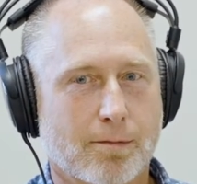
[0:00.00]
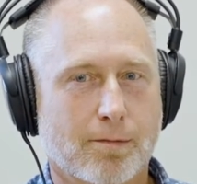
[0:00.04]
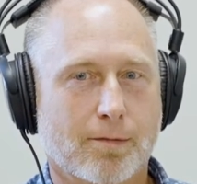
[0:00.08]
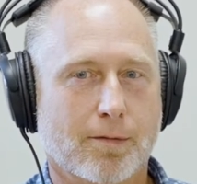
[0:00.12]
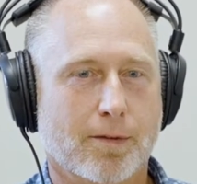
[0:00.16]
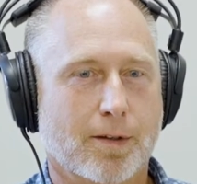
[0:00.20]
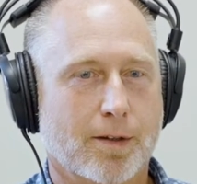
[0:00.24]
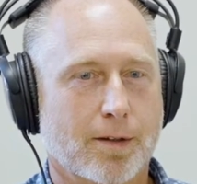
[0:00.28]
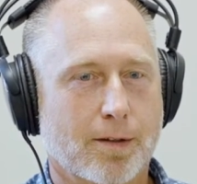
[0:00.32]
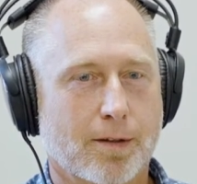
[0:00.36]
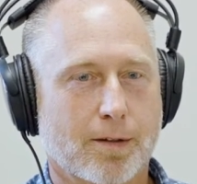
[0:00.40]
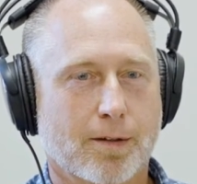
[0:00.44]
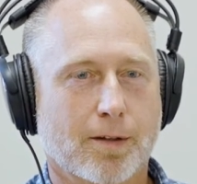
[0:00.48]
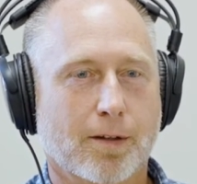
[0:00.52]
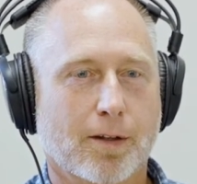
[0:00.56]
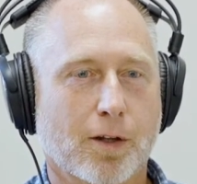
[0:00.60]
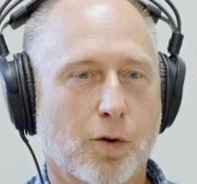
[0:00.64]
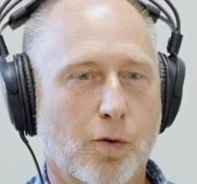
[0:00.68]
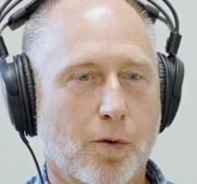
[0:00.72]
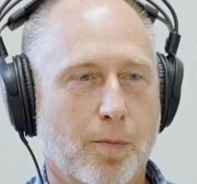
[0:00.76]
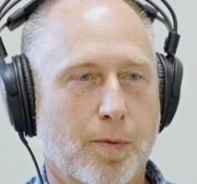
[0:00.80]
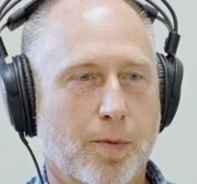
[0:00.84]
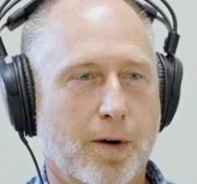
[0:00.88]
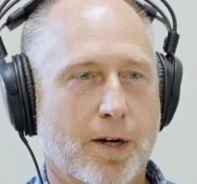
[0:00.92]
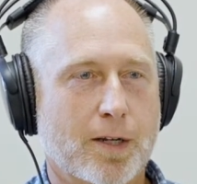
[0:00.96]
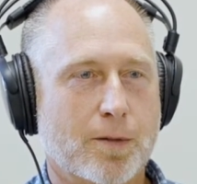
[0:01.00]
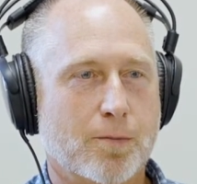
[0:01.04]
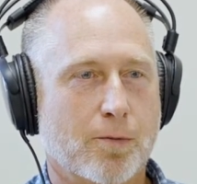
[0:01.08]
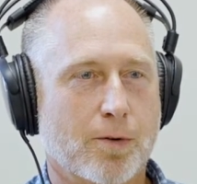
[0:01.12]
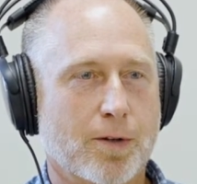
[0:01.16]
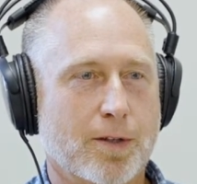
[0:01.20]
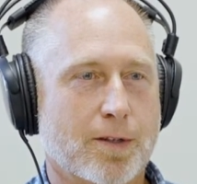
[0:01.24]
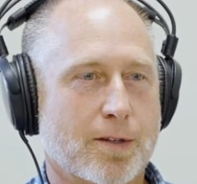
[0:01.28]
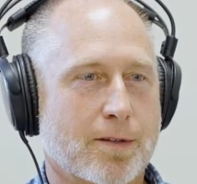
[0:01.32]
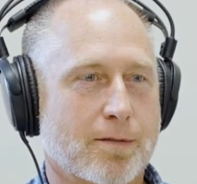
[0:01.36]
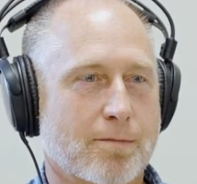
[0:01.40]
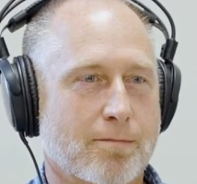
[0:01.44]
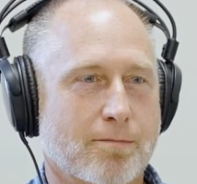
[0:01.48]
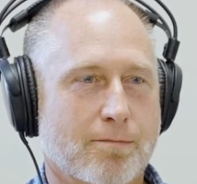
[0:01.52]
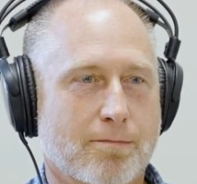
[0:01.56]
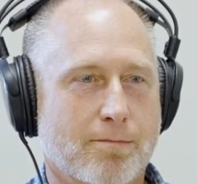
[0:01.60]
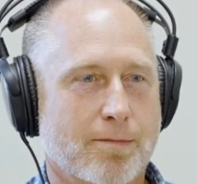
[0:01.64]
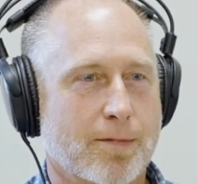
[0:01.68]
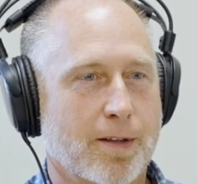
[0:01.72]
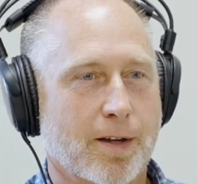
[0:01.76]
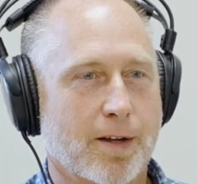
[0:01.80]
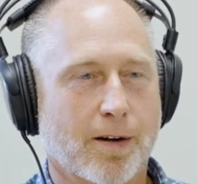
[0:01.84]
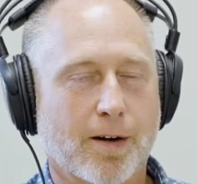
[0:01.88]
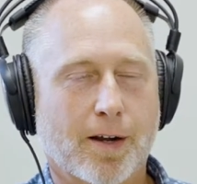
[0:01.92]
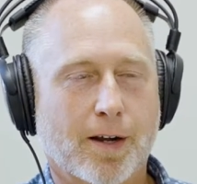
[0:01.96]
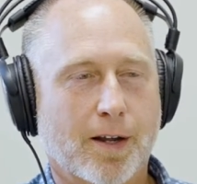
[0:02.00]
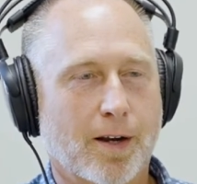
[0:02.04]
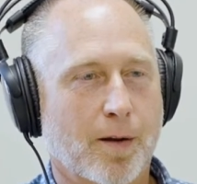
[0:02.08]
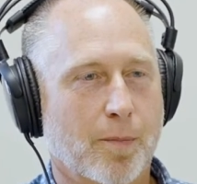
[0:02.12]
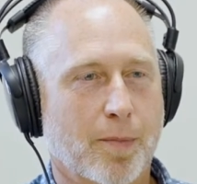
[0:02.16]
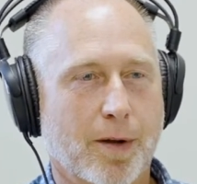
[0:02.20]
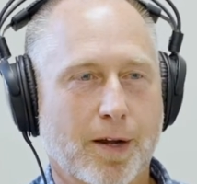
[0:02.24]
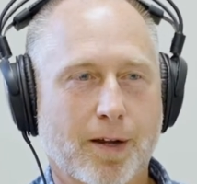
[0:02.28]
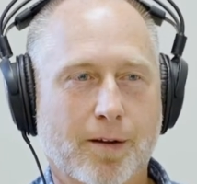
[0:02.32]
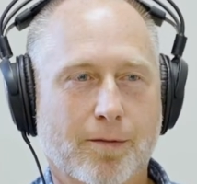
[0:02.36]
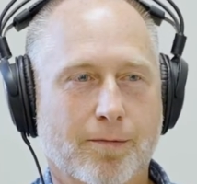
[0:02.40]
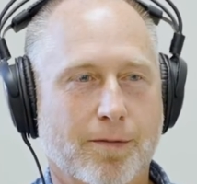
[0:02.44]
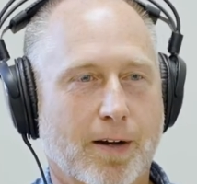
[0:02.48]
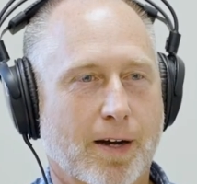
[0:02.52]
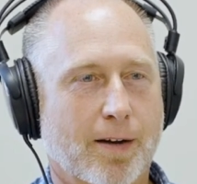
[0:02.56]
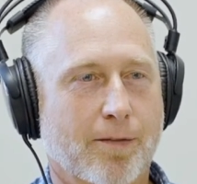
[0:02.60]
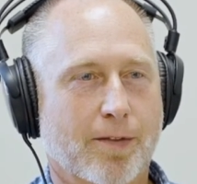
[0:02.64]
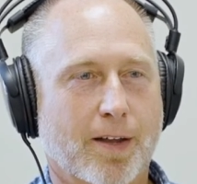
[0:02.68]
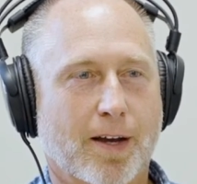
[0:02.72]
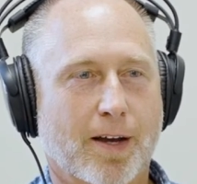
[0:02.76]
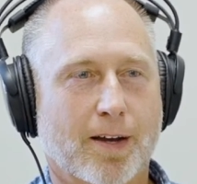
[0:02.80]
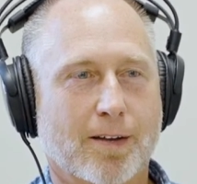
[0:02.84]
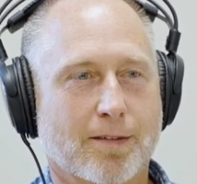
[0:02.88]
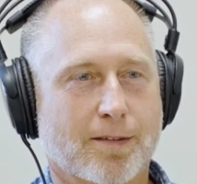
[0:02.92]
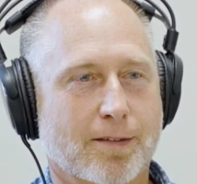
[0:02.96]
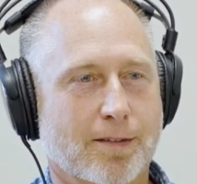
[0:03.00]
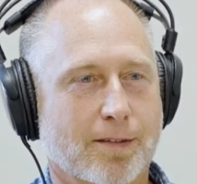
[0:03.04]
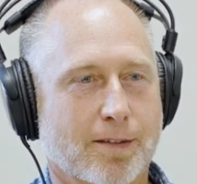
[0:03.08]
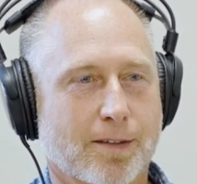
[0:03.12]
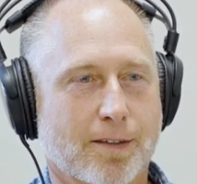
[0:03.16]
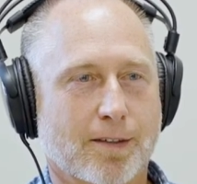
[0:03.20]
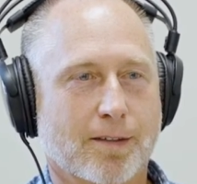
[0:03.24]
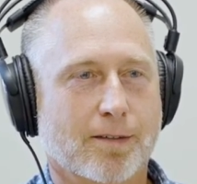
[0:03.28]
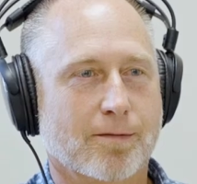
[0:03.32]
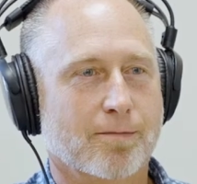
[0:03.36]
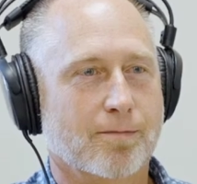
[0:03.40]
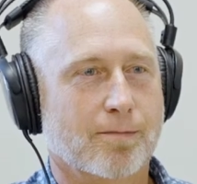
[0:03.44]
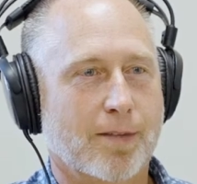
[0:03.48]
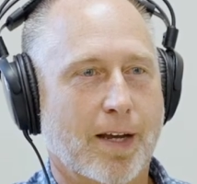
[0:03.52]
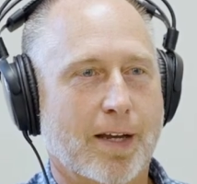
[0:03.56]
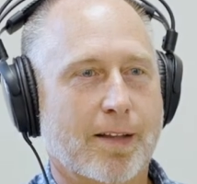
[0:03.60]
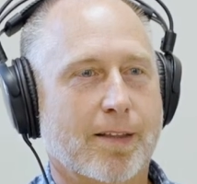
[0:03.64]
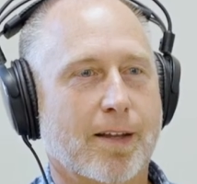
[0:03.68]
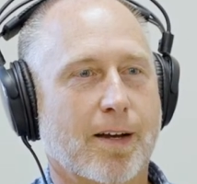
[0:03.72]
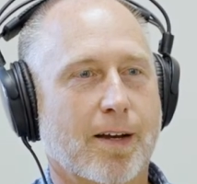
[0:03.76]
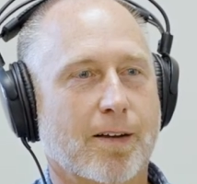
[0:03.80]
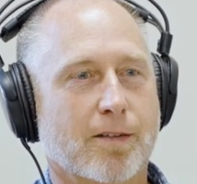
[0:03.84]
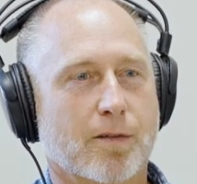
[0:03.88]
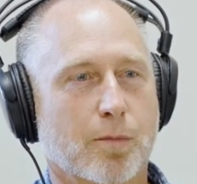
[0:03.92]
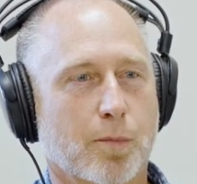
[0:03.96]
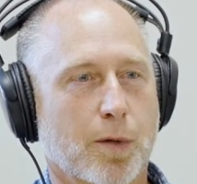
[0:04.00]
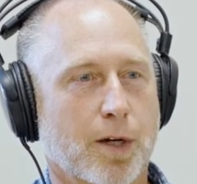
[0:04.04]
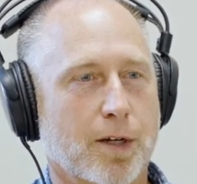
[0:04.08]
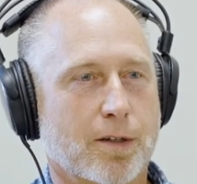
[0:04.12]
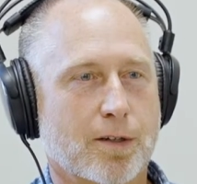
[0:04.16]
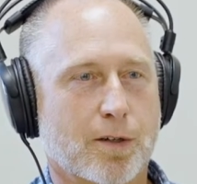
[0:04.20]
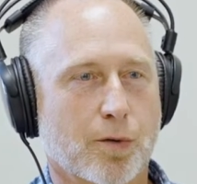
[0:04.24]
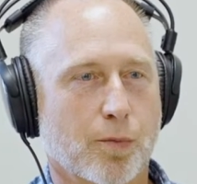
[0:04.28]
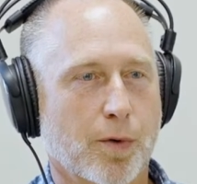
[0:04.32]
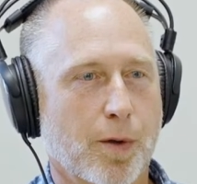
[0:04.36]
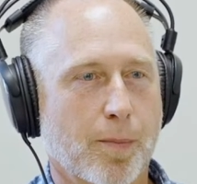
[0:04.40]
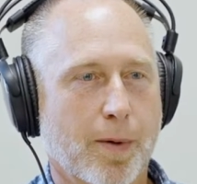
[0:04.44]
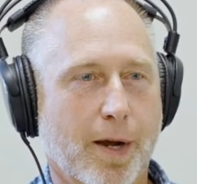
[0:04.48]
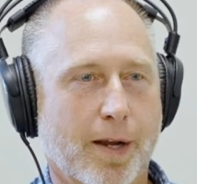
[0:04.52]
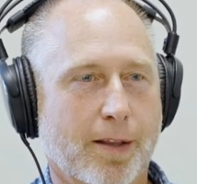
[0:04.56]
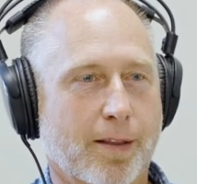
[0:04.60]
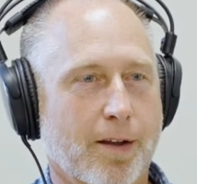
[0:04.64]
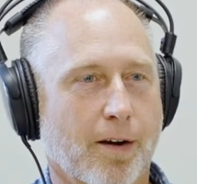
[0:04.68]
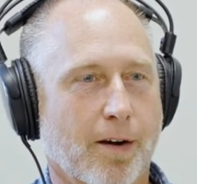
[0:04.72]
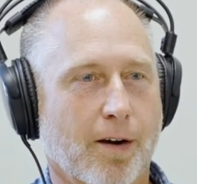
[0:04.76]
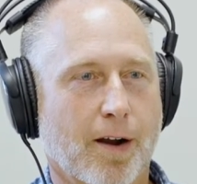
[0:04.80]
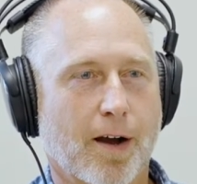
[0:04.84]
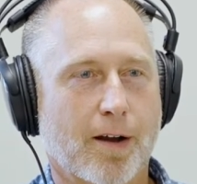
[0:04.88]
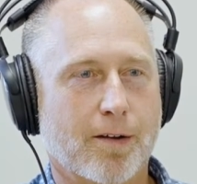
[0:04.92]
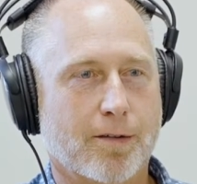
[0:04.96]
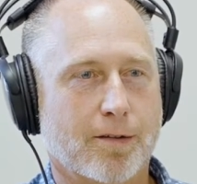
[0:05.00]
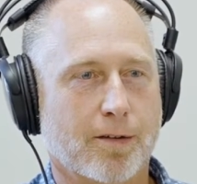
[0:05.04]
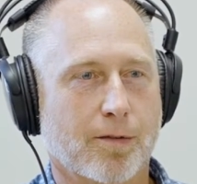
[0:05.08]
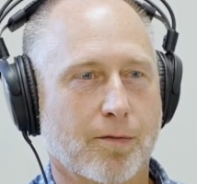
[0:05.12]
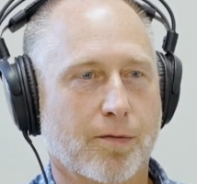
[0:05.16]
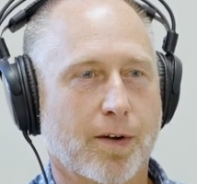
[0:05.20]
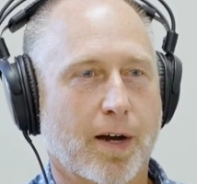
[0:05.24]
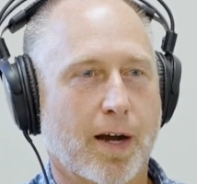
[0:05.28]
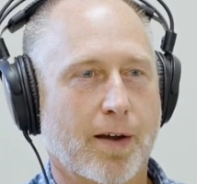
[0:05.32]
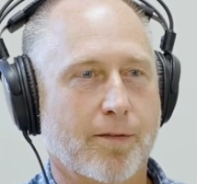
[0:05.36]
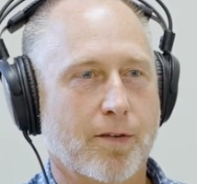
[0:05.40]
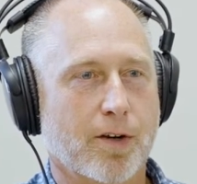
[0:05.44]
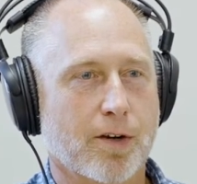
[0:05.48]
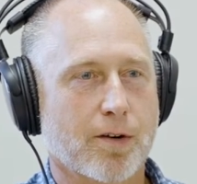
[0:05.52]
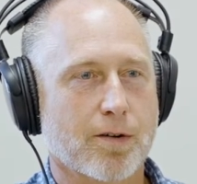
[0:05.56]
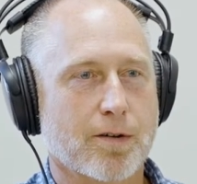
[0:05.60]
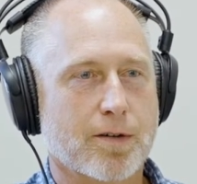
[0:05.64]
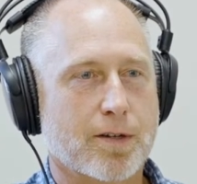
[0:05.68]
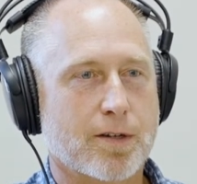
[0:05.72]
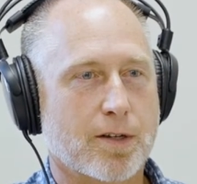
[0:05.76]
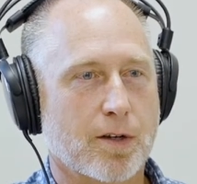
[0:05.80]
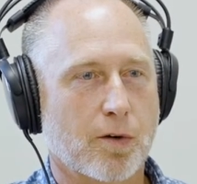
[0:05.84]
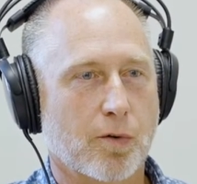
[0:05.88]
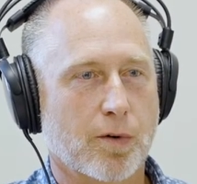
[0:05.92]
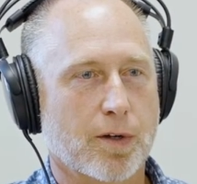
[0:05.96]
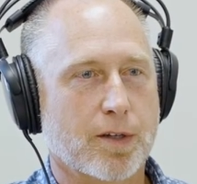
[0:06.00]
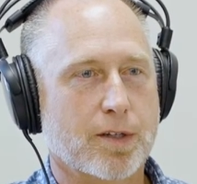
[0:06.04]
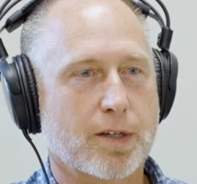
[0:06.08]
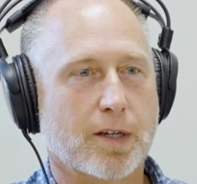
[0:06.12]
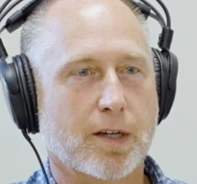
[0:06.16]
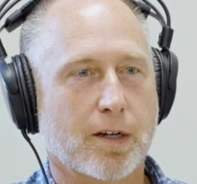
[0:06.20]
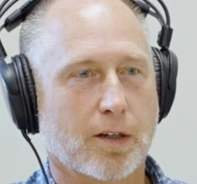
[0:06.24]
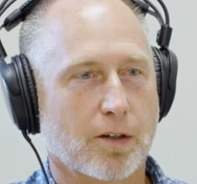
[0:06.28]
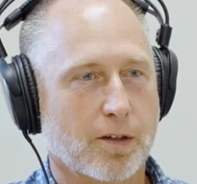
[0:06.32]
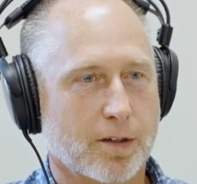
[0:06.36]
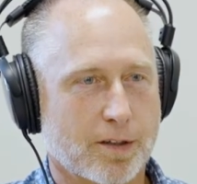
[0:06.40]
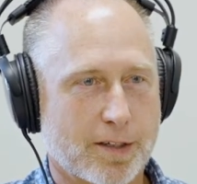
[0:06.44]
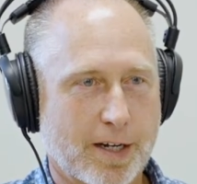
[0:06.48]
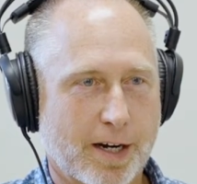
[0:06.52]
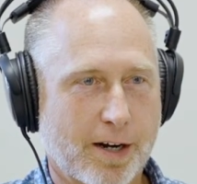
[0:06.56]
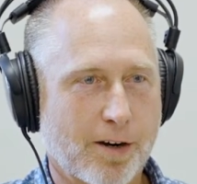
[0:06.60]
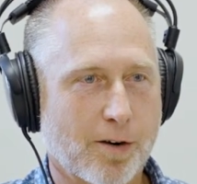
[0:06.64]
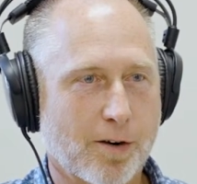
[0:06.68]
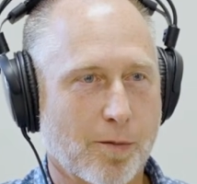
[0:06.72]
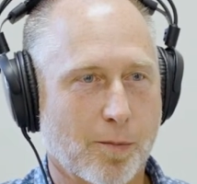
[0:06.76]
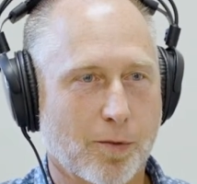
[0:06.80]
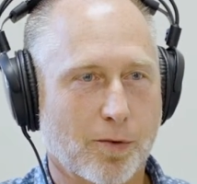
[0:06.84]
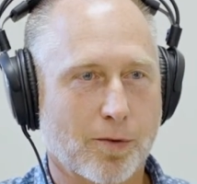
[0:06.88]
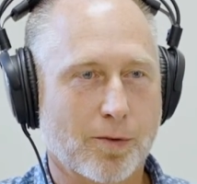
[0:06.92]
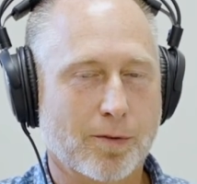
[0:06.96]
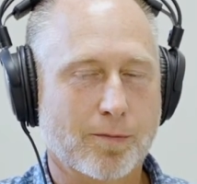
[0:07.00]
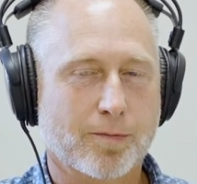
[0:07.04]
the lower price points, they're not going to pay $5,000 to $8,000 to repaint their house in 5 years. So it's going to look terrible.